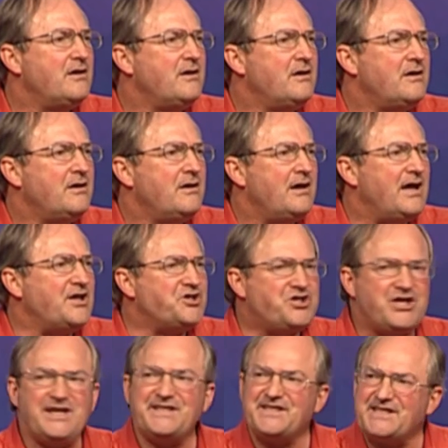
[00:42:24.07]
And
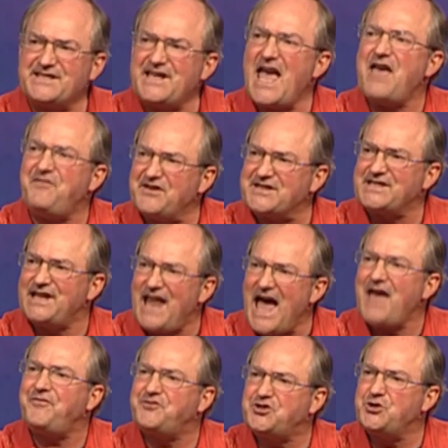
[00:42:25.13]
Jesus gave his life
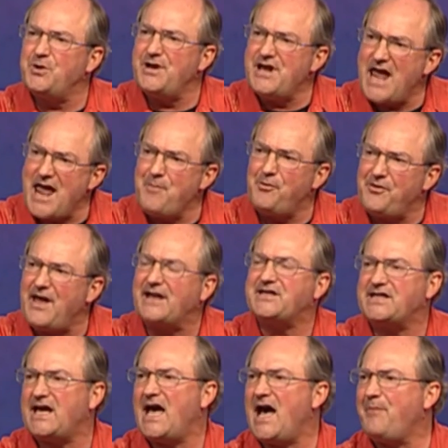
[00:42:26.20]
to enable that to
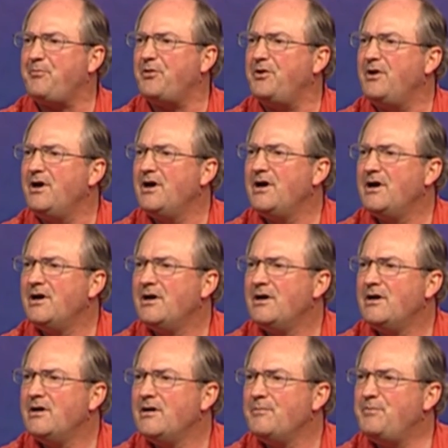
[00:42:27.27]
happen.
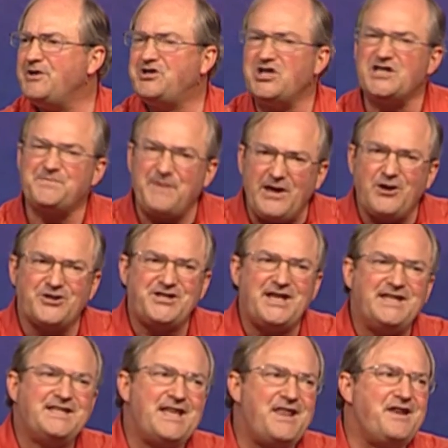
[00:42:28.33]
But just because he
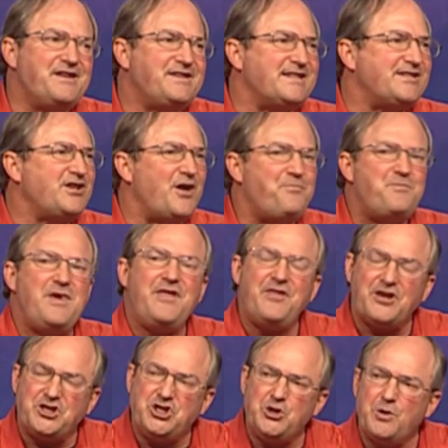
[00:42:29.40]
did it does not mean that
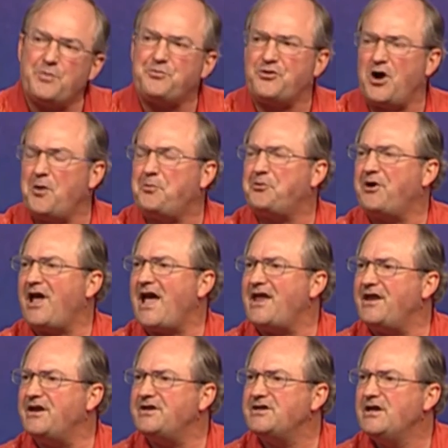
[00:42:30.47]
you appropriate it
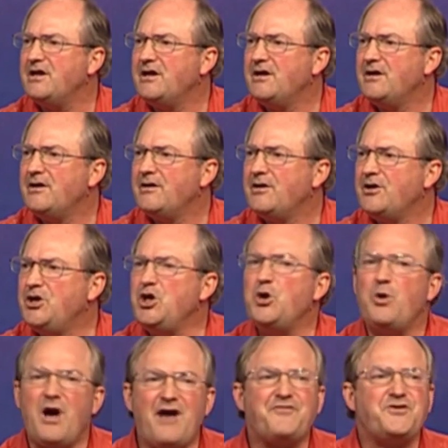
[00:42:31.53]
you
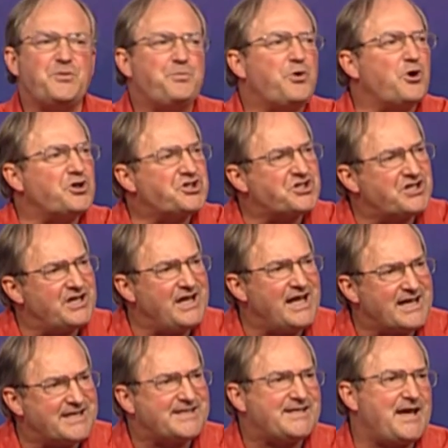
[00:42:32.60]
have to personally
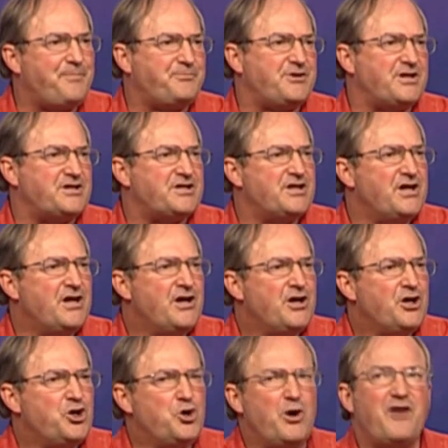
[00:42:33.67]
accept it.
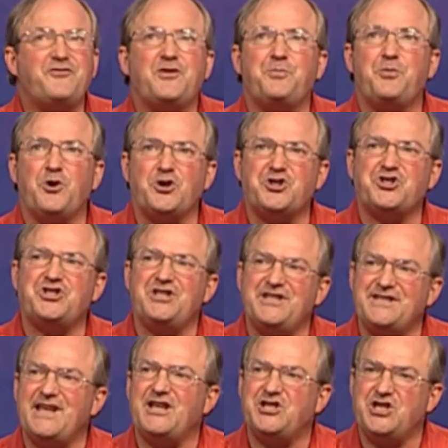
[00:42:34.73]
You have to personally say,
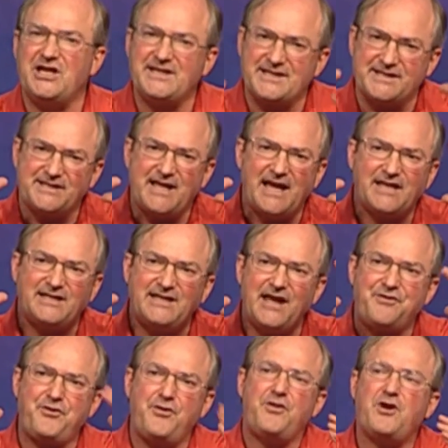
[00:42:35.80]
Jesus, that death on
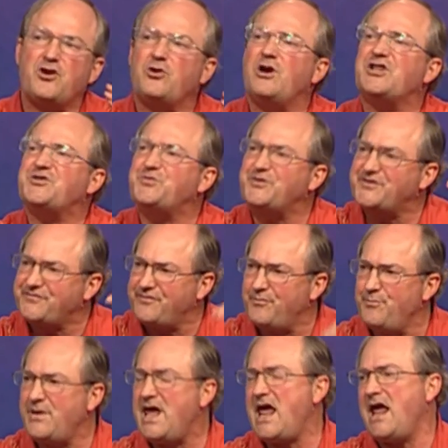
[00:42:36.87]
the cross was for
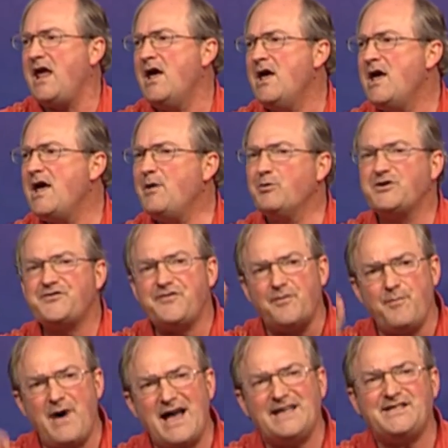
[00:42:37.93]
me. It was for my
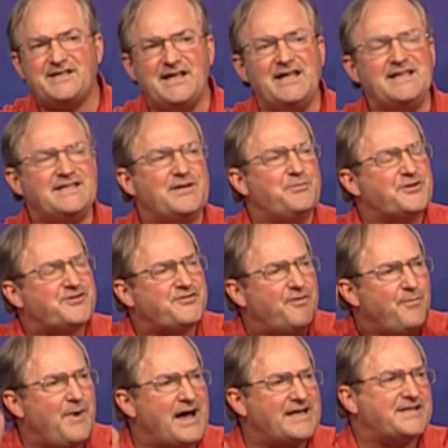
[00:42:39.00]
sins. It was for
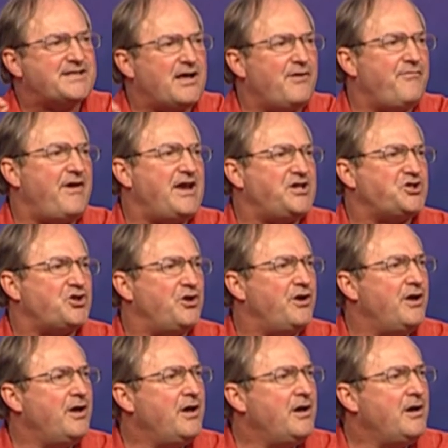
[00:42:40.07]
my salvation.
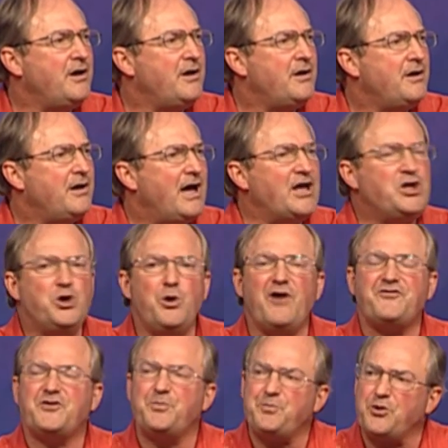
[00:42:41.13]
And you have to
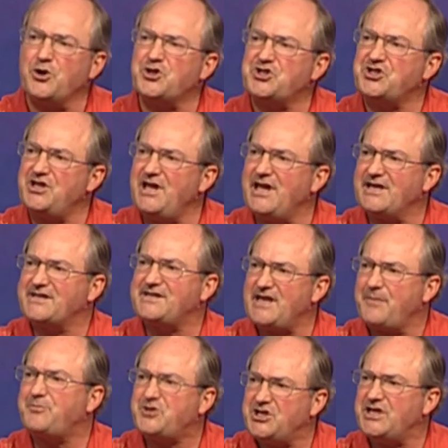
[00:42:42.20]
personally accept
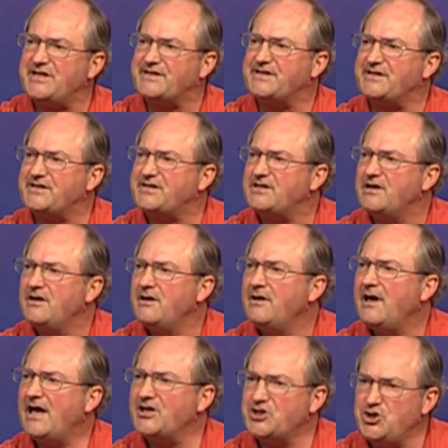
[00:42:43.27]
Jesus
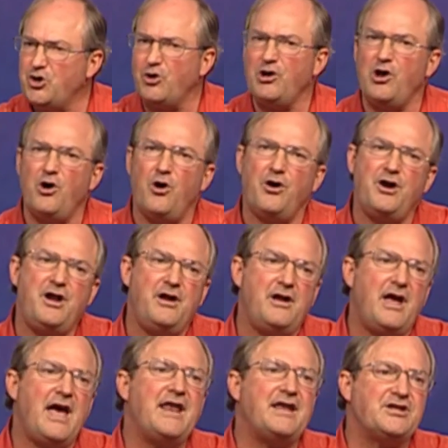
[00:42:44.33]
as your Lord and
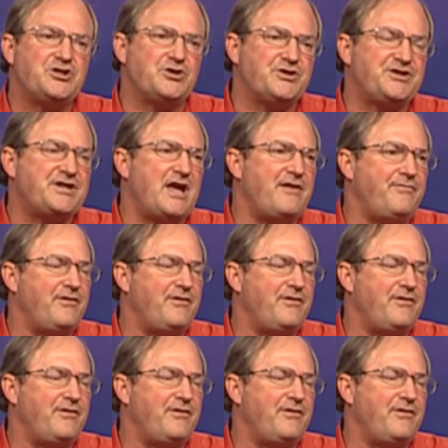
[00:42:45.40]
as your Savior.